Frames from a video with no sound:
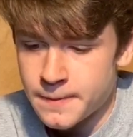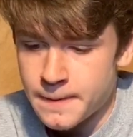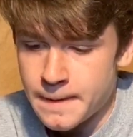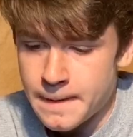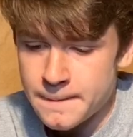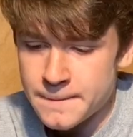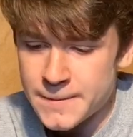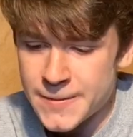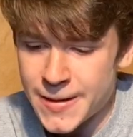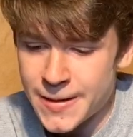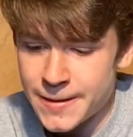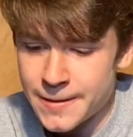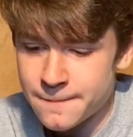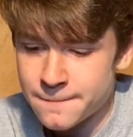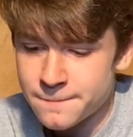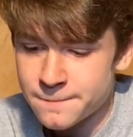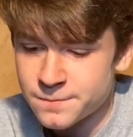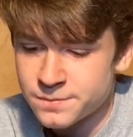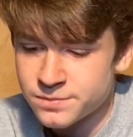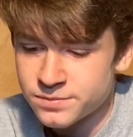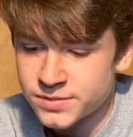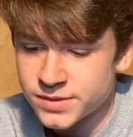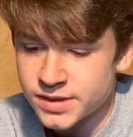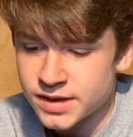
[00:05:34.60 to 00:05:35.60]
I mean,
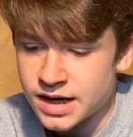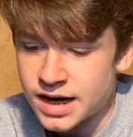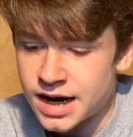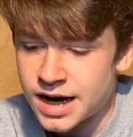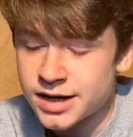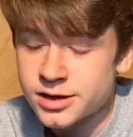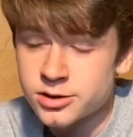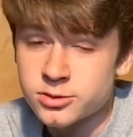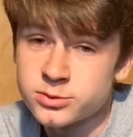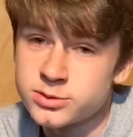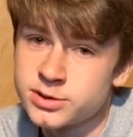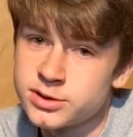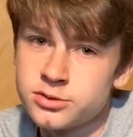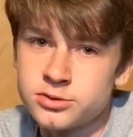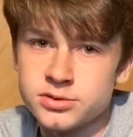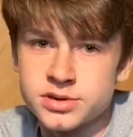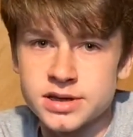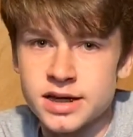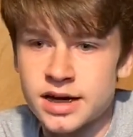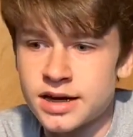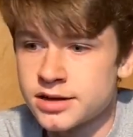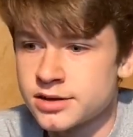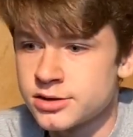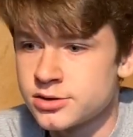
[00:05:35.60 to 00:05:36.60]
I don't use
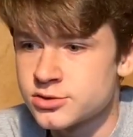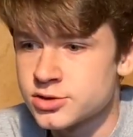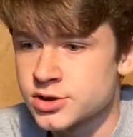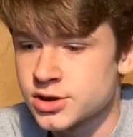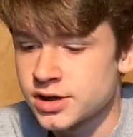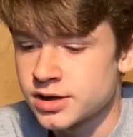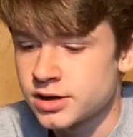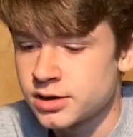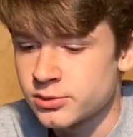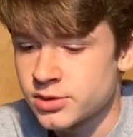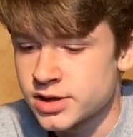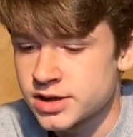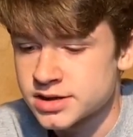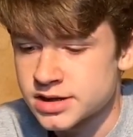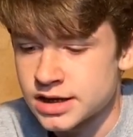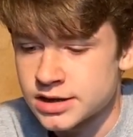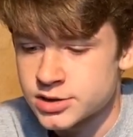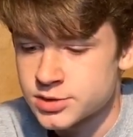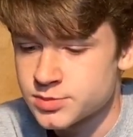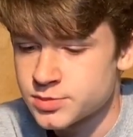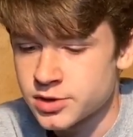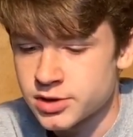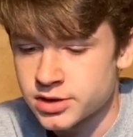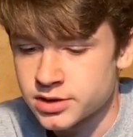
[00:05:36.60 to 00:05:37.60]
that usually anyways. I
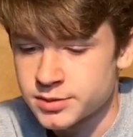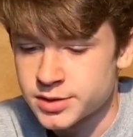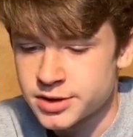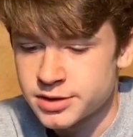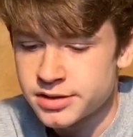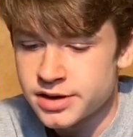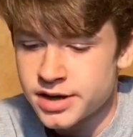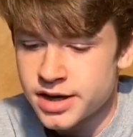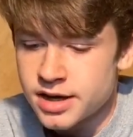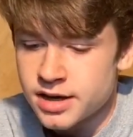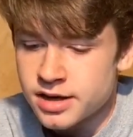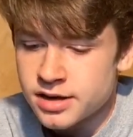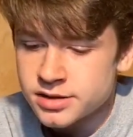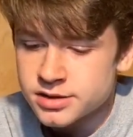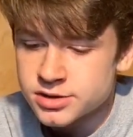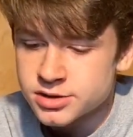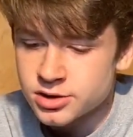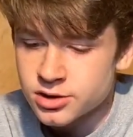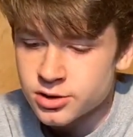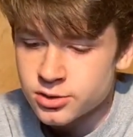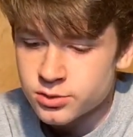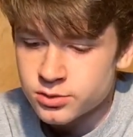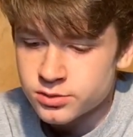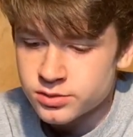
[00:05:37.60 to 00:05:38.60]
just plug them in,
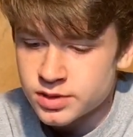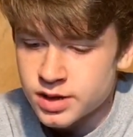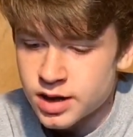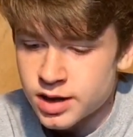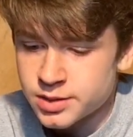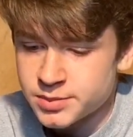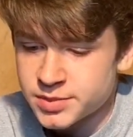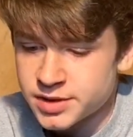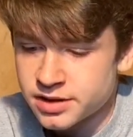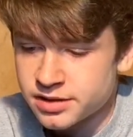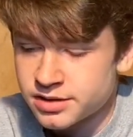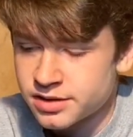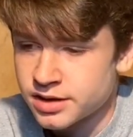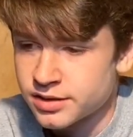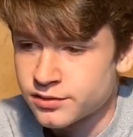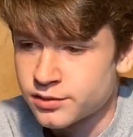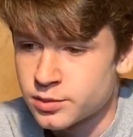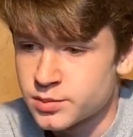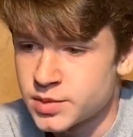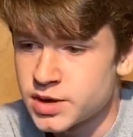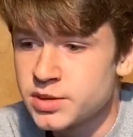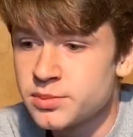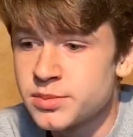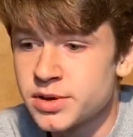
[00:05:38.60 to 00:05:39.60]
so not a big thing for
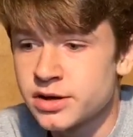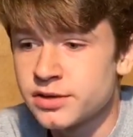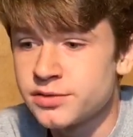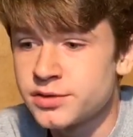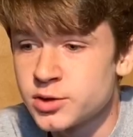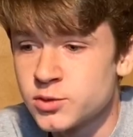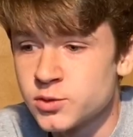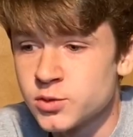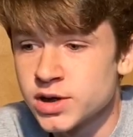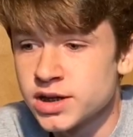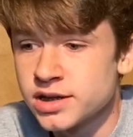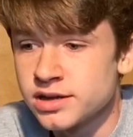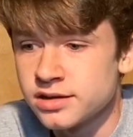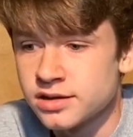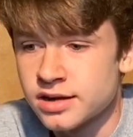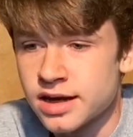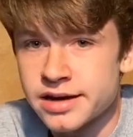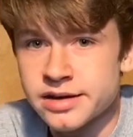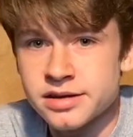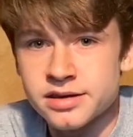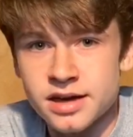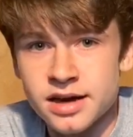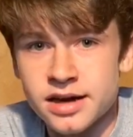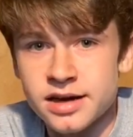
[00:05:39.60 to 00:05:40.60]
me. But if you really
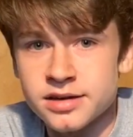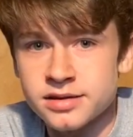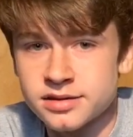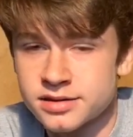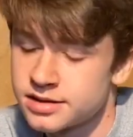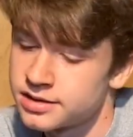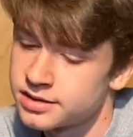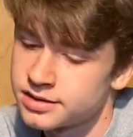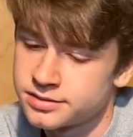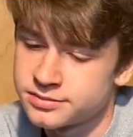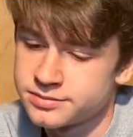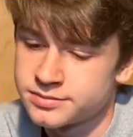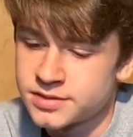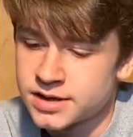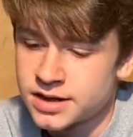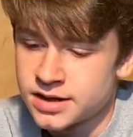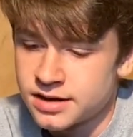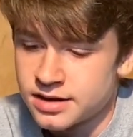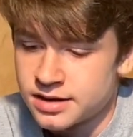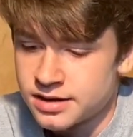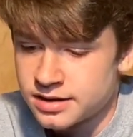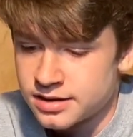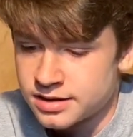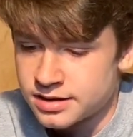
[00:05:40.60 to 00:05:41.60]
like that, then
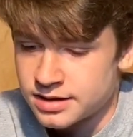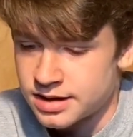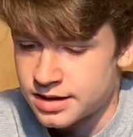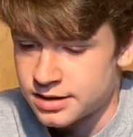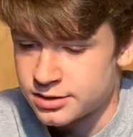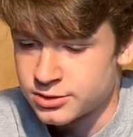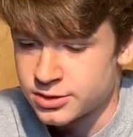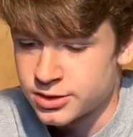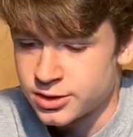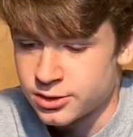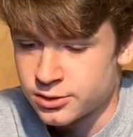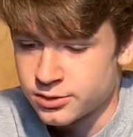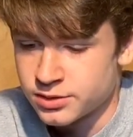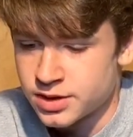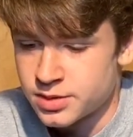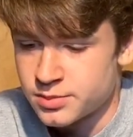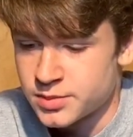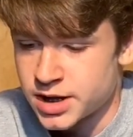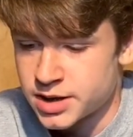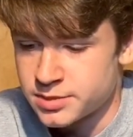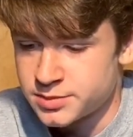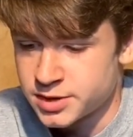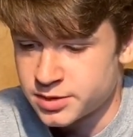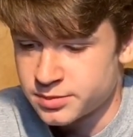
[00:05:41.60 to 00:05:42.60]
I don't know, that
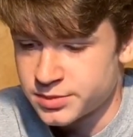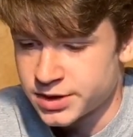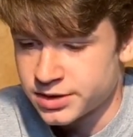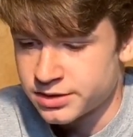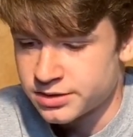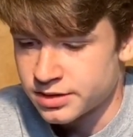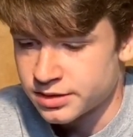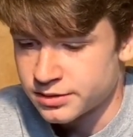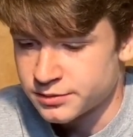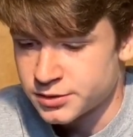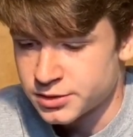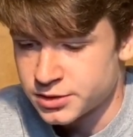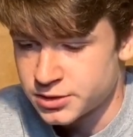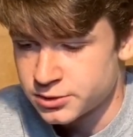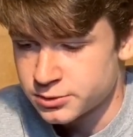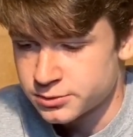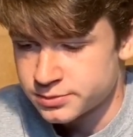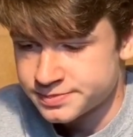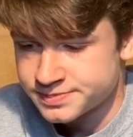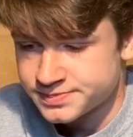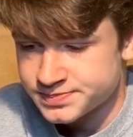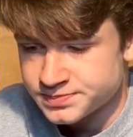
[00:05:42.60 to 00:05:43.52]
might be a big thing for you.